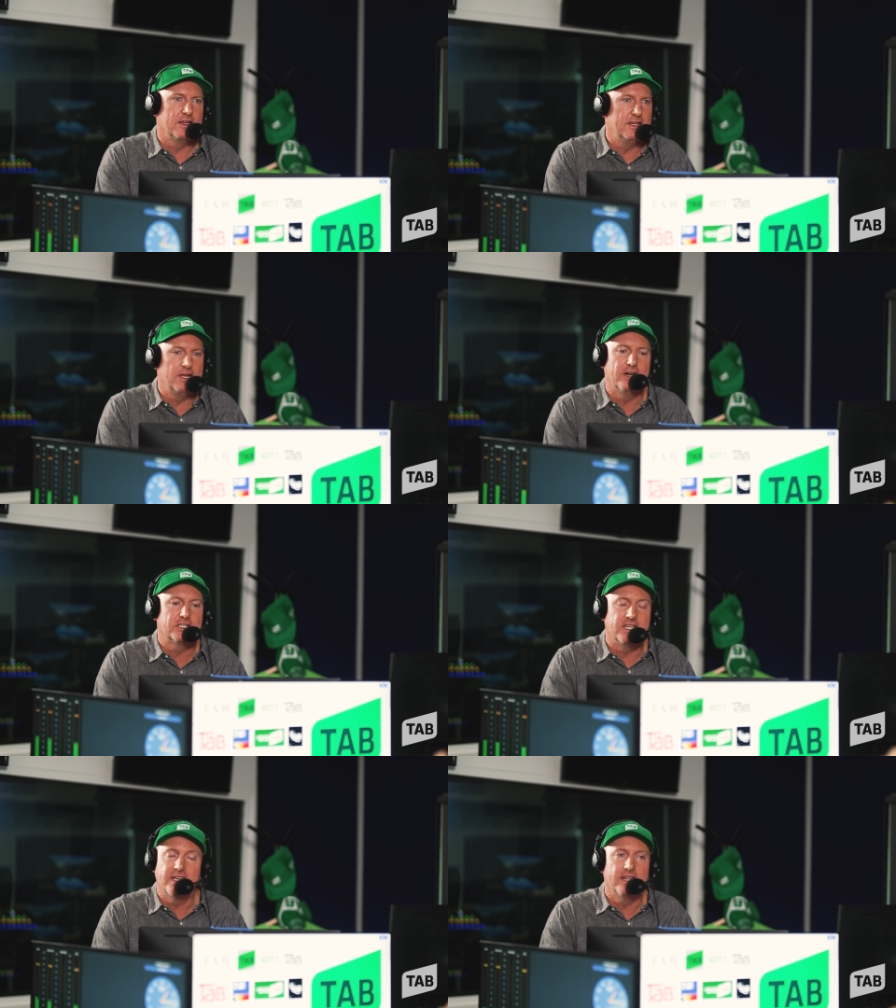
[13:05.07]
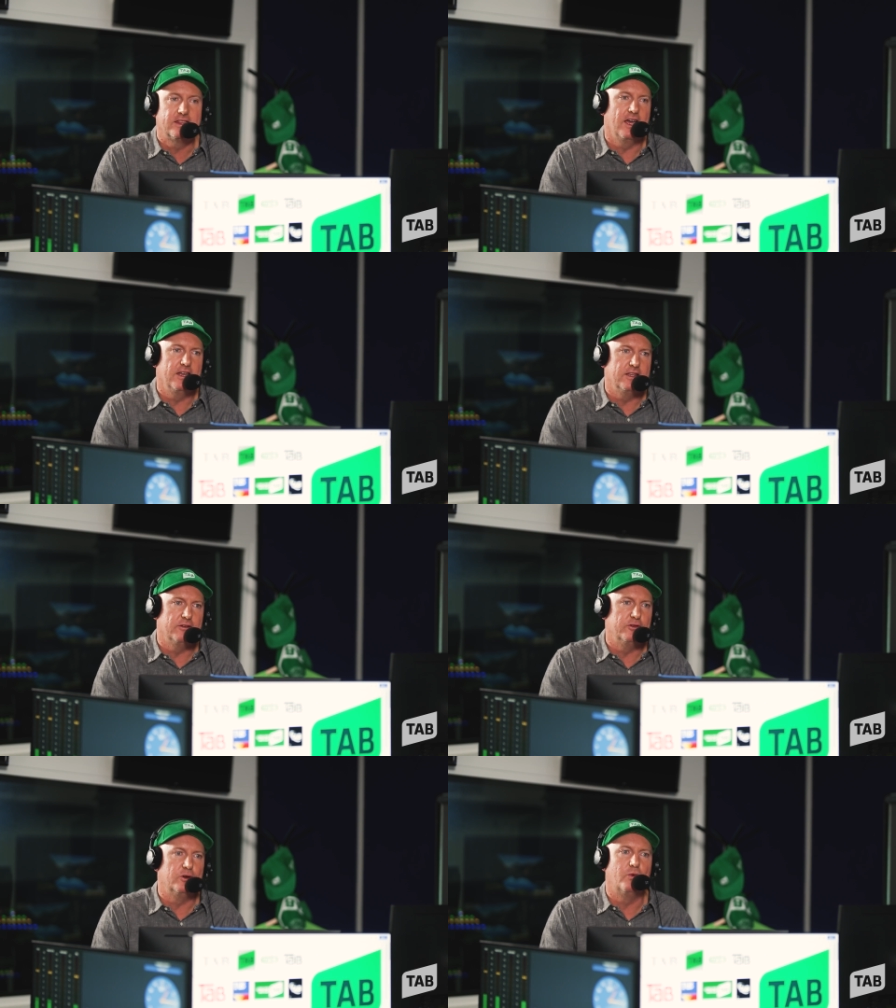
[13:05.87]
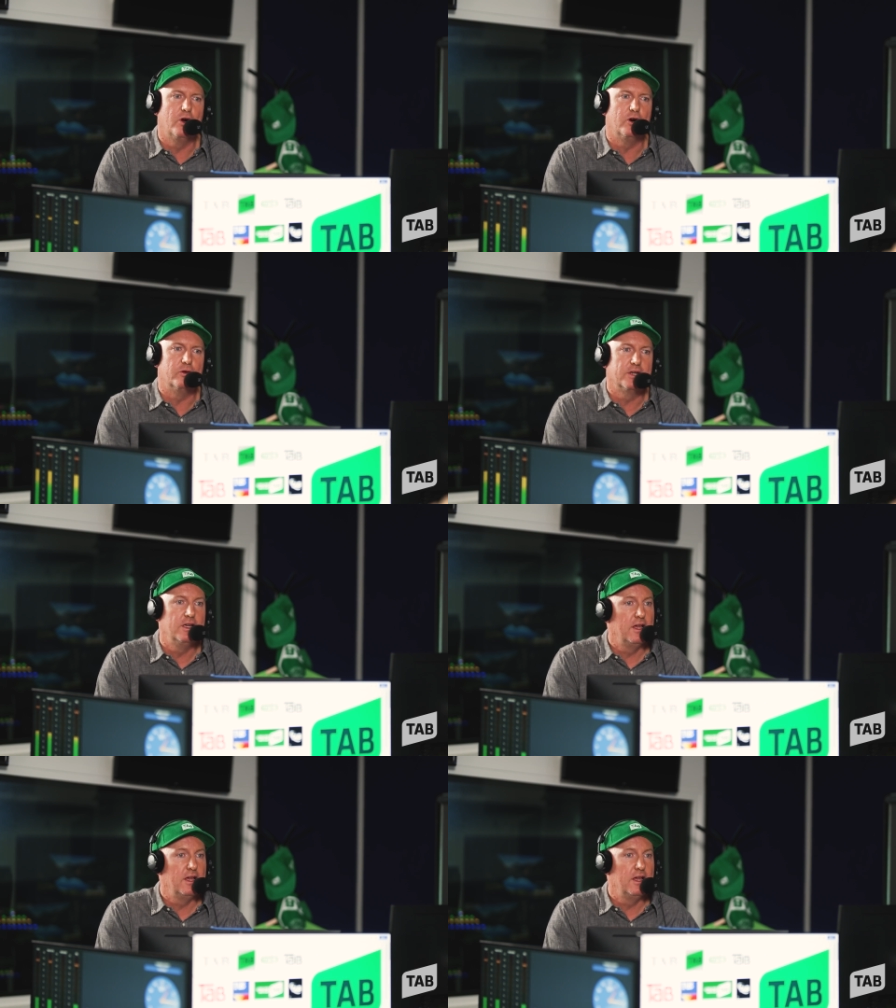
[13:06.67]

You never actually get that in the real world.